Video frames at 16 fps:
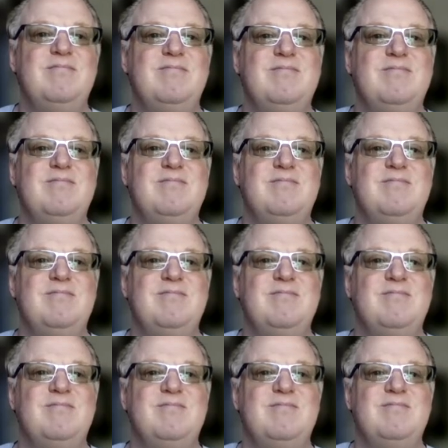
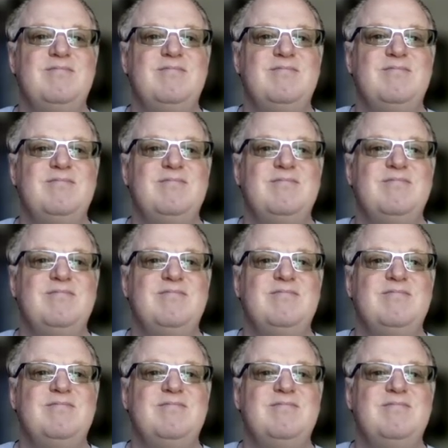
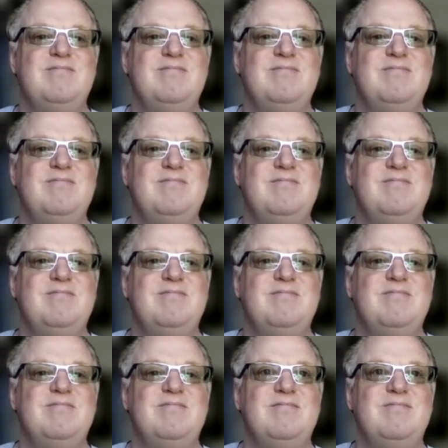
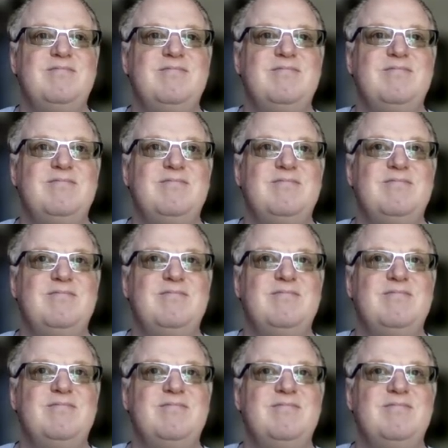
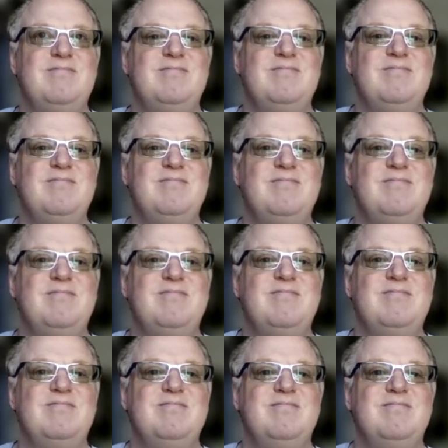
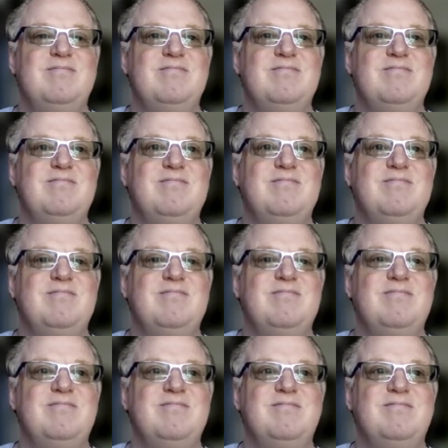
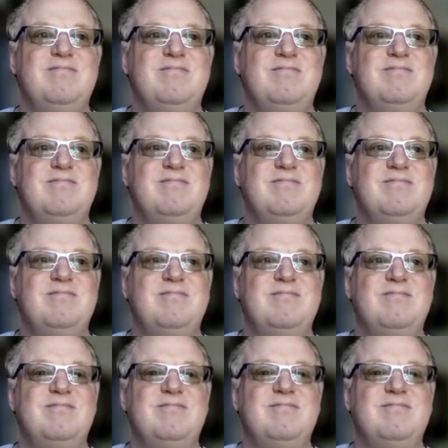(not speaking)